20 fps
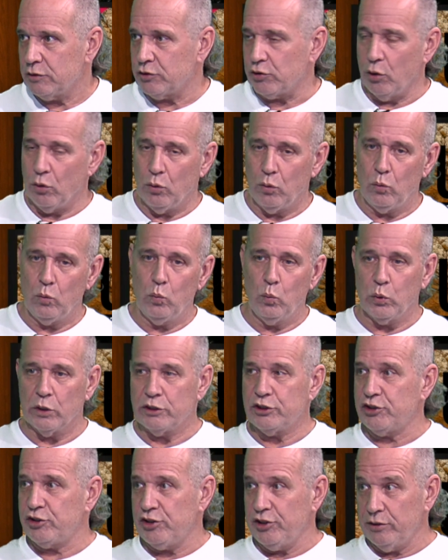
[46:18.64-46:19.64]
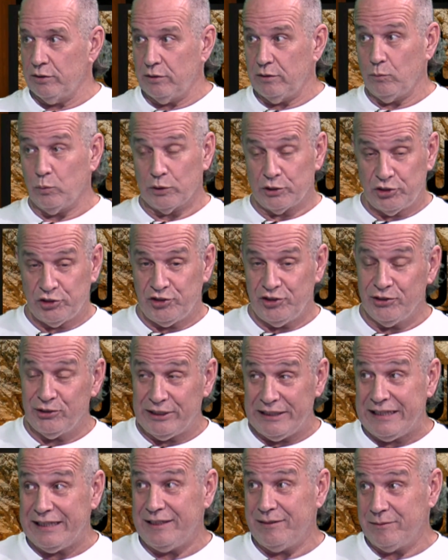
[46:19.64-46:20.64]
So we're still
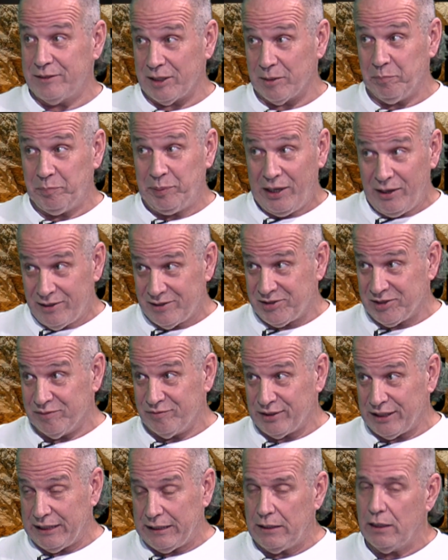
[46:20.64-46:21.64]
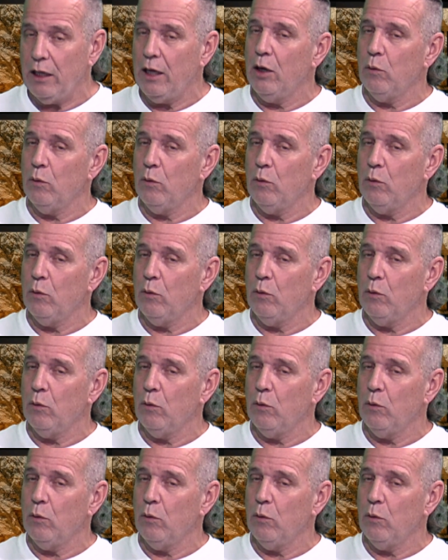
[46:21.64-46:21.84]
in, comparatively,